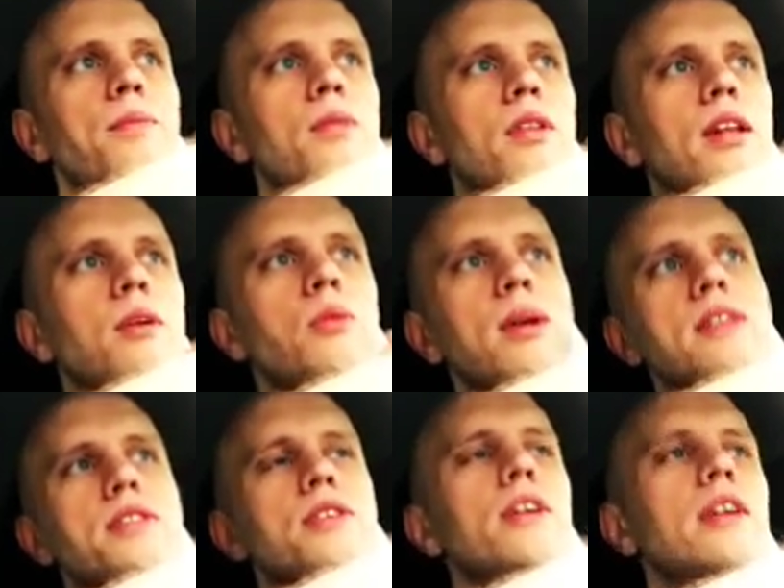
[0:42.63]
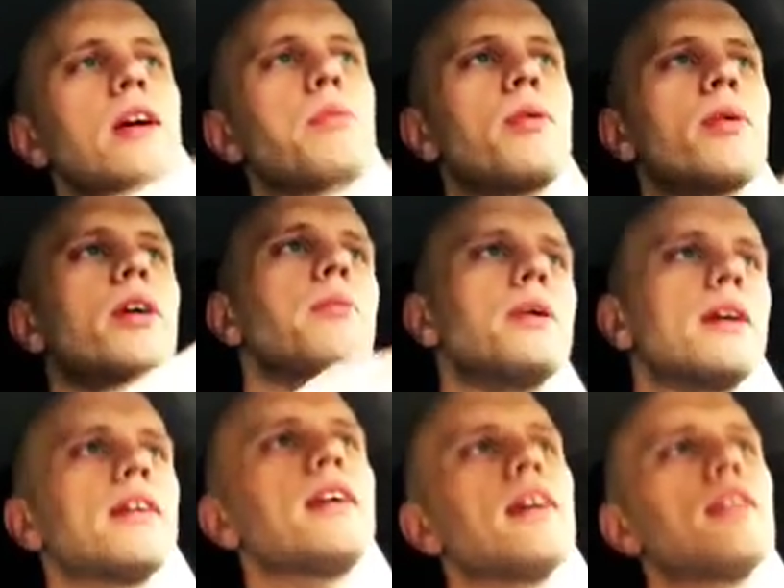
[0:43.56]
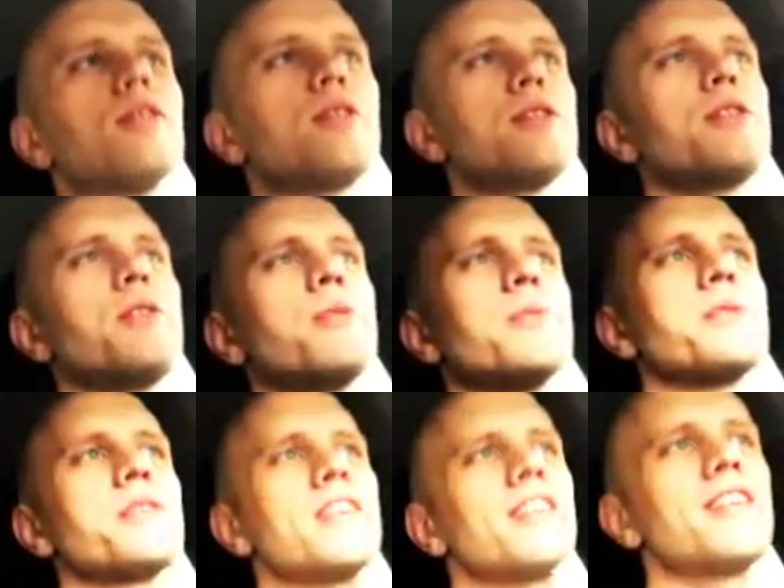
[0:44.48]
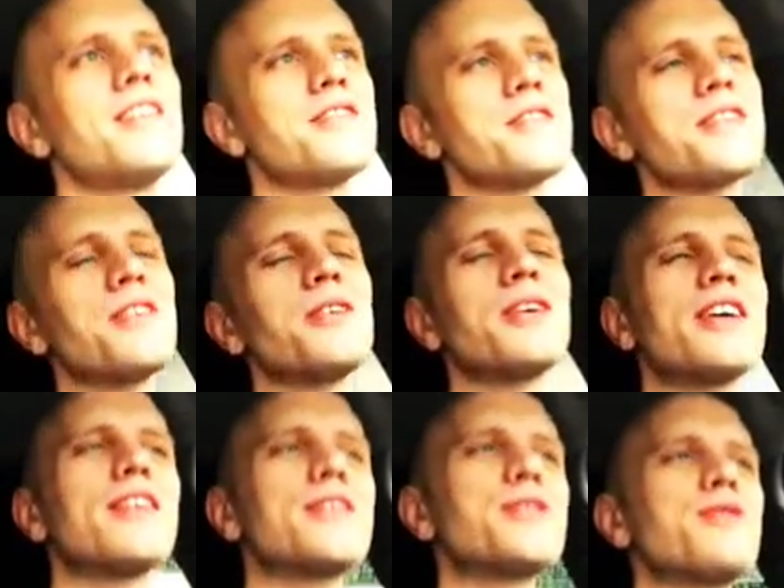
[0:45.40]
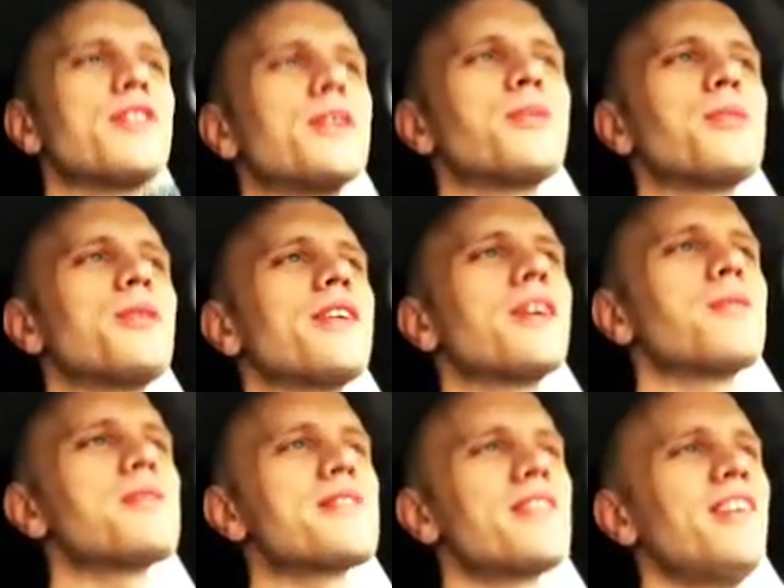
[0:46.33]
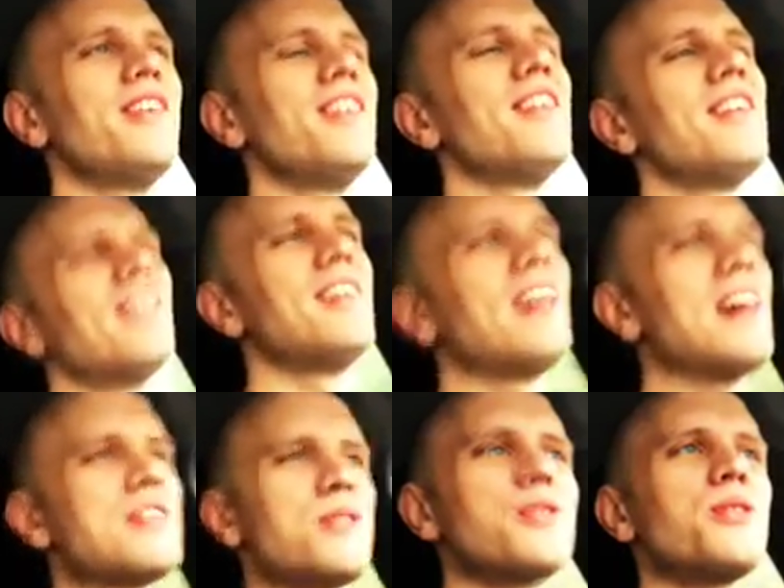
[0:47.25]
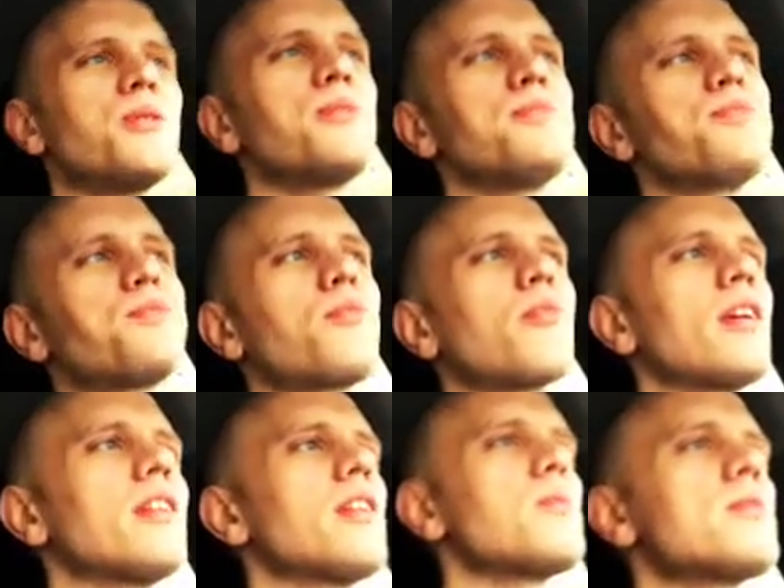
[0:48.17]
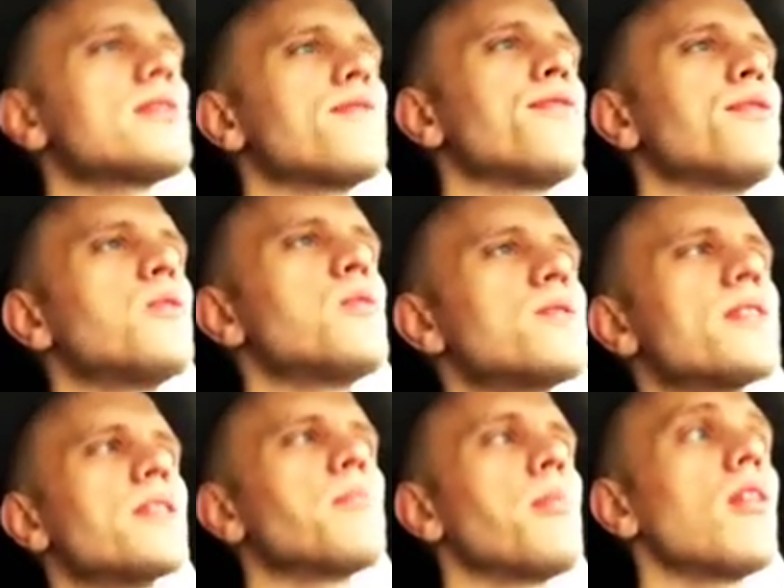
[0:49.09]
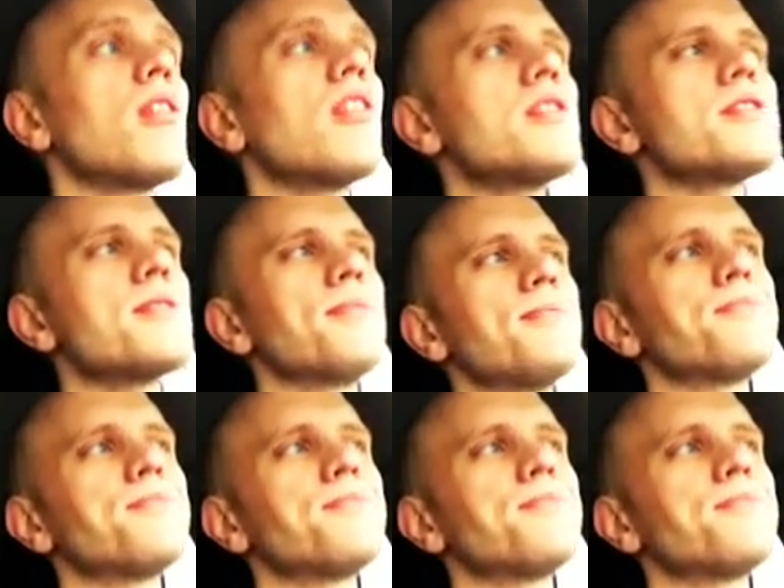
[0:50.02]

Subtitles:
Like when I started out programming, I learned to use single character variable names, as you do, and there was the foos and the bars,